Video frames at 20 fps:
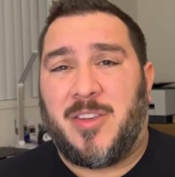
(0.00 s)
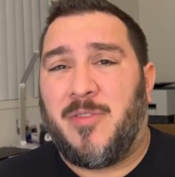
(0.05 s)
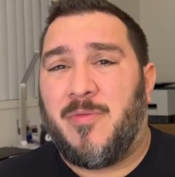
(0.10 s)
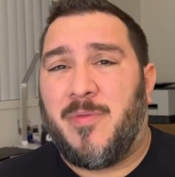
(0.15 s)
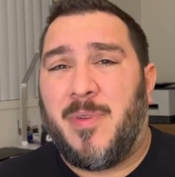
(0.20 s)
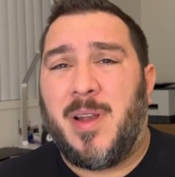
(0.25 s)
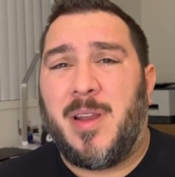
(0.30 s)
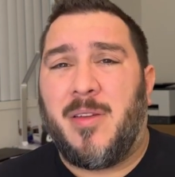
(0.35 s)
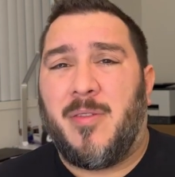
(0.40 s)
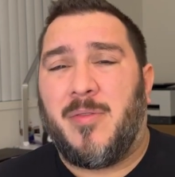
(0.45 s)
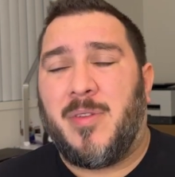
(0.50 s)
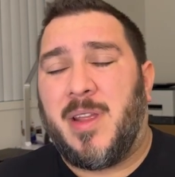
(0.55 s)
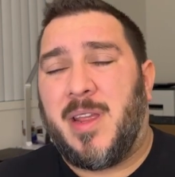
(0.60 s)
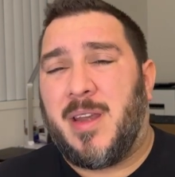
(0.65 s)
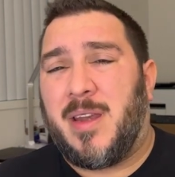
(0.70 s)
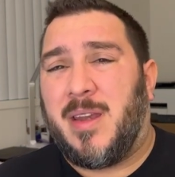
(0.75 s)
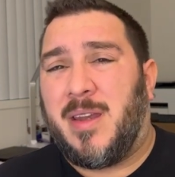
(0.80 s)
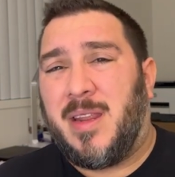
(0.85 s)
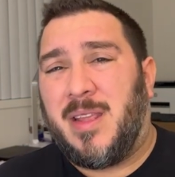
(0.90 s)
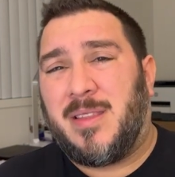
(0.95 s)
you're really only going
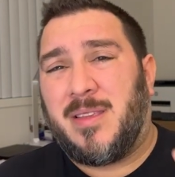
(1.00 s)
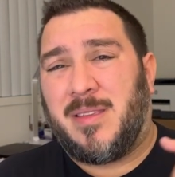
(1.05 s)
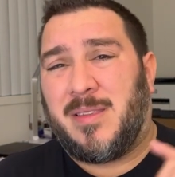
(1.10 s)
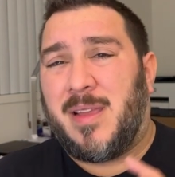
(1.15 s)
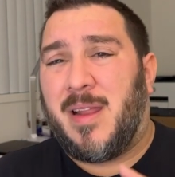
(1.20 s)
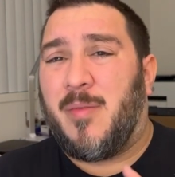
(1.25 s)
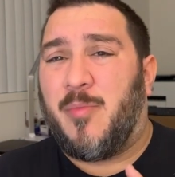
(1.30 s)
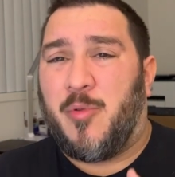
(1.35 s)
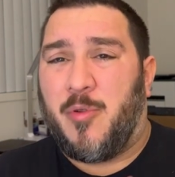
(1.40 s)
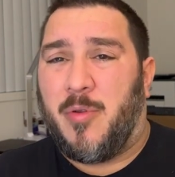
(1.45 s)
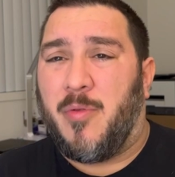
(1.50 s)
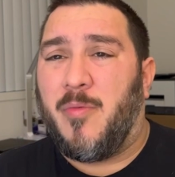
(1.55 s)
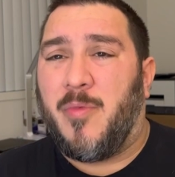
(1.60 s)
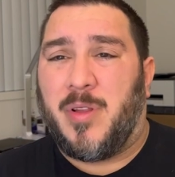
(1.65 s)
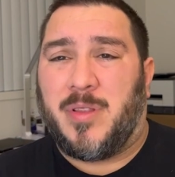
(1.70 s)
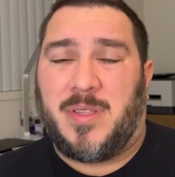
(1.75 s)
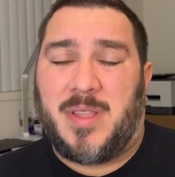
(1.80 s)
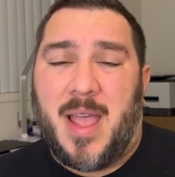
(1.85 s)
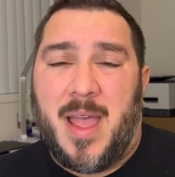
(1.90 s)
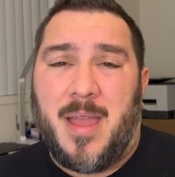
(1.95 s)
to need to teleport
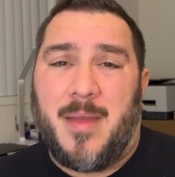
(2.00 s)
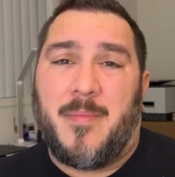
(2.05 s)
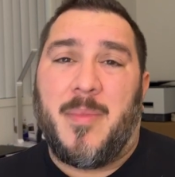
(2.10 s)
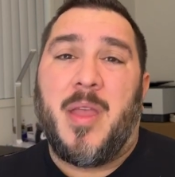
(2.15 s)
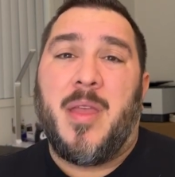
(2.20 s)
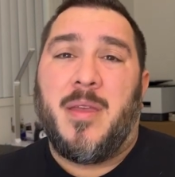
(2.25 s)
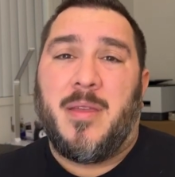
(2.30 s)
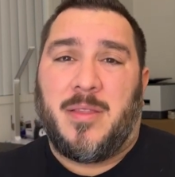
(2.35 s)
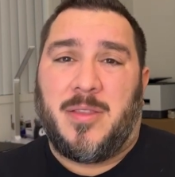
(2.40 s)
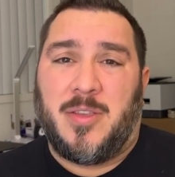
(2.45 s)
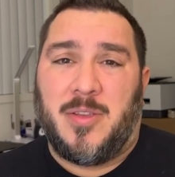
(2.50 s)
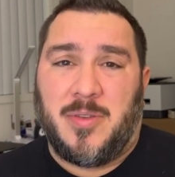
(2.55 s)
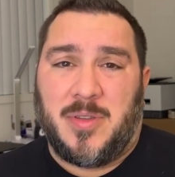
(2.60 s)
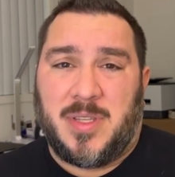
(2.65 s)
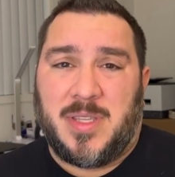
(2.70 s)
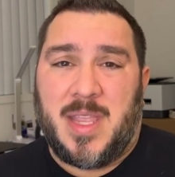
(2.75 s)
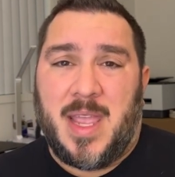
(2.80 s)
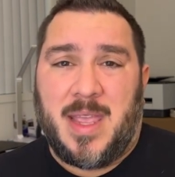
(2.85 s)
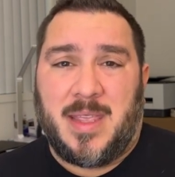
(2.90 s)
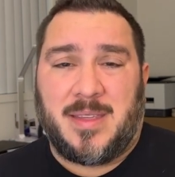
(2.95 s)
one time to
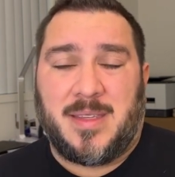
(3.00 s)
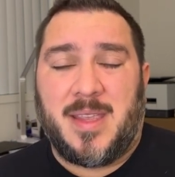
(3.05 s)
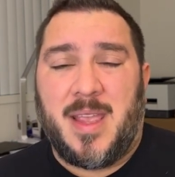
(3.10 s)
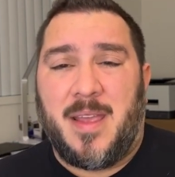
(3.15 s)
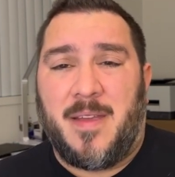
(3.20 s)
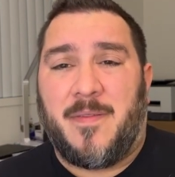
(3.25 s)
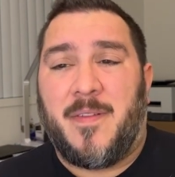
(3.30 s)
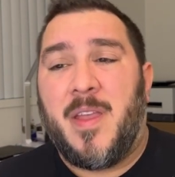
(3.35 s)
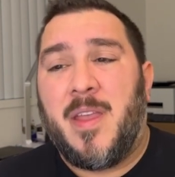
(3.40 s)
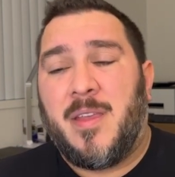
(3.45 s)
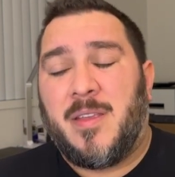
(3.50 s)
stay safe.